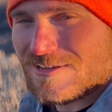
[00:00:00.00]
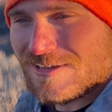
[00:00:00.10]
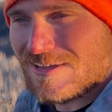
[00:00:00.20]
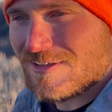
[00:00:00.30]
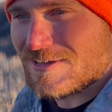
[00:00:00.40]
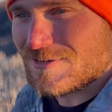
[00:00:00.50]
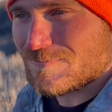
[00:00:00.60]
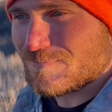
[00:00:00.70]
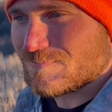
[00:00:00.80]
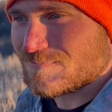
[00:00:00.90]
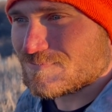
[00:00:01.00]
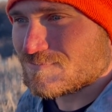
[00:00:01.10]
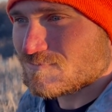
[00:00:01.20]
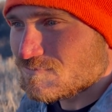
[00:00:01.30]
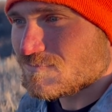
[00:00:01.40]
and like
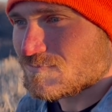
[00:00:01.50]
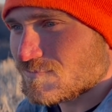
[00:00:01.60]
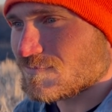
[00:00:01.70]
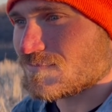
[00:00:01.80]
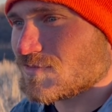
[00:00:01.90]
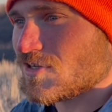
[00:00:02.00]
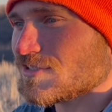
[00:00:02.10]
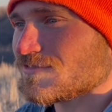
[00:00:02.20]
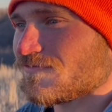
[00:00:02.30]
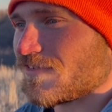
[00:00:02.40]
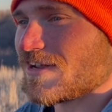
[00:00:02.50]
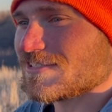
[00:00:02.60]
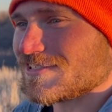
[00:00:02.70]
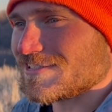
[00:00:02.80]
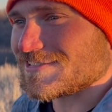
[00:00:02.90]
good
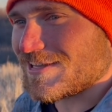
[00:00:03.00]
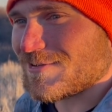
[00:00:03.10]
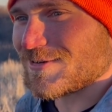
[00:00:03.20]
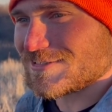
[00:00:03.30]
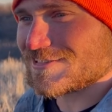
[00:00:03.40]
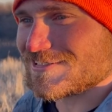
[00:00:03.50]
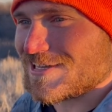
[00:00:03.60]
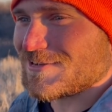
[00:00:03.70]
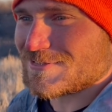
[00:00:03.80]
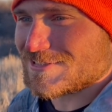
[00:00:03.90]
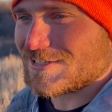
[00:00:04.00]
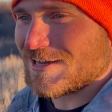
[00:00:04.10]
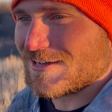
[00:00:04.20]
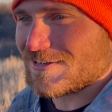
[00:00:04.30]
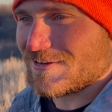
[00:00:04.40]
phrases that I wanted to say once I
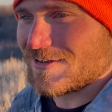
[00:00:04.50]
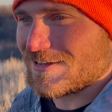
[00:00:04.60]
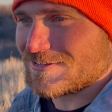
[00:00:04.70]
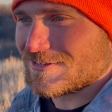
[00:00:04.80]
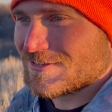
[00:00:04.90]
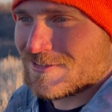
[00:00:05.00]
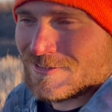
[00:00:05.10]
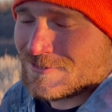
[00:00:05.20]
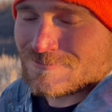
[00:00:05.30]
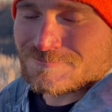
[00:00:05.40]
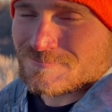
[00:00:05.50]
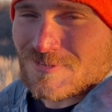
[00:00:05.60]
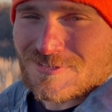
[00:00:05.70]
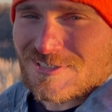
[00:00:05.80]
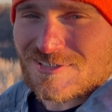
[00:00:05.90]
got here, and they're
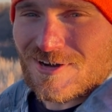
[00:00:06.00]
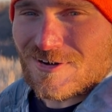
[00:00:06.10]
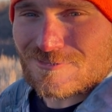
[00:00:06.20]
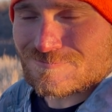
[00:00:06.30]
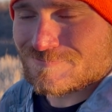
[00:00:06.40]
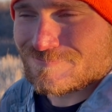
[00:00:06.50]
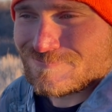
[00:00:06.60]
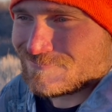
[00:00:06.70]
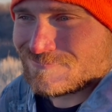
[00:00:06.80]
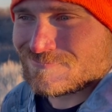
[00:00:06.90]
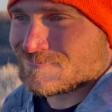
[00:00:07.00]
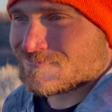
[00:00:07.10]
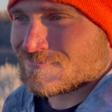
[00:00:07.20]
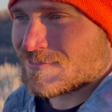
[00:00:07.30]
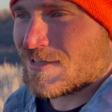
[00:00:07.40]
just gone.
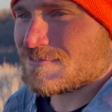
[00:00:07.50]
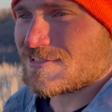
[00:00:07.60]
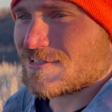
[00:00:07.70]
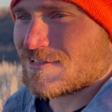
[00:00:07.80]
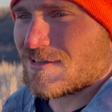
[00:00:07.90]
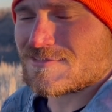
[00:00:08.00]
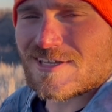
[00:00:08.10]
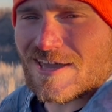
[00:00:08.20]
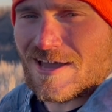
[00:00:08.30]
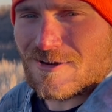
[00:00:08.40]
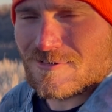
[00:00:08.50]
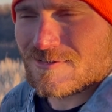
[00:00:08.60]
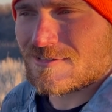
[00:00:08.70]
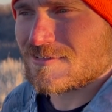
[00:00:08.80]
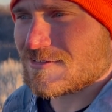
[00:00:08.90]
Life's a cow.
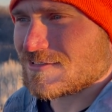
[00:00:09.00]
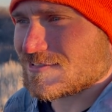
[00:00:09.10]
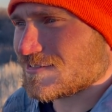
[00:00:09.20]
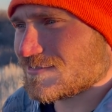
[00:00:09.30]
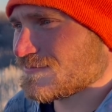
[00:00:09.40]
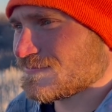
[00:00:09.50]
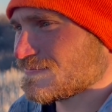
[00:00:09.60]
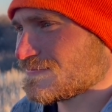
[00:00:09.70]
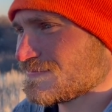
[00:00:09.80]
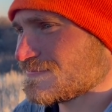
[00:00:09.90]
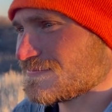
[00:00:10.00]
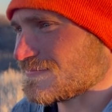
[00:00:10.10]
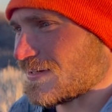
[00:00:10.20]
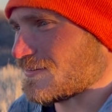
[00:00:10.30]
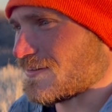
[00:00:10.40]
It's,
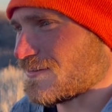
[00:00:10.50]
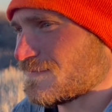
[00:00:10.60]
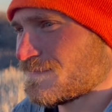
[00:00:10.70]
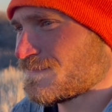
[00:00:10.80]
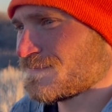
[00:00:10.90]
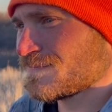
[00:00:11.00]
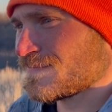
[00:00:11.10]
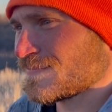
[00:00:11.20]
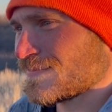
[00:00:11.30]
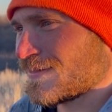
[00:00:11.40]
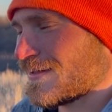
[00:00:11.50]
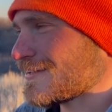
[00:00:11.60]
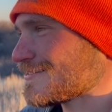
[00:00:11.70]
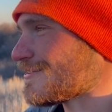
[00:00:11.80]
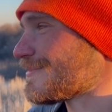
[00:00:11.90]
I don't know. I had
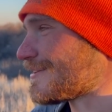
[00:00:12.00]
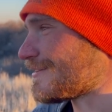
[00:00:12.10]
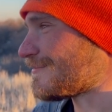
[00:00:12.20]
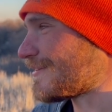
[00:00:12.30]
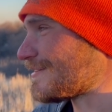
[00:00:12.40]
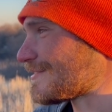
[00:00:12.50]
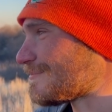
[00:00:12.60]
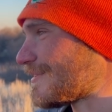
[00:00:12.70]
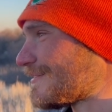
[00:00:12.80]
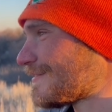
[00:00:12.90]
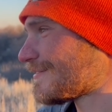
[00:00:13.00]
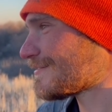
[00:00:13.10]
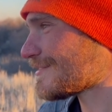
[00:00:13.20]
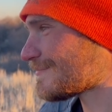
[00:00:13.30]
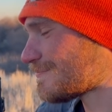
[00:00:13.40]
so many good phrases, but they're
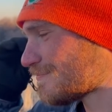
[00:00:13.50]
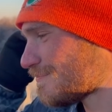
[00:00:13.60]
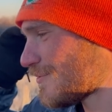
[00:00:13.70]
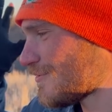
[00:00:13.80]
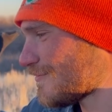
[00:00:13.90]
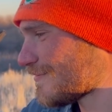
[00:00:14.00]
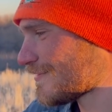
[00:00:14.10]
just poof.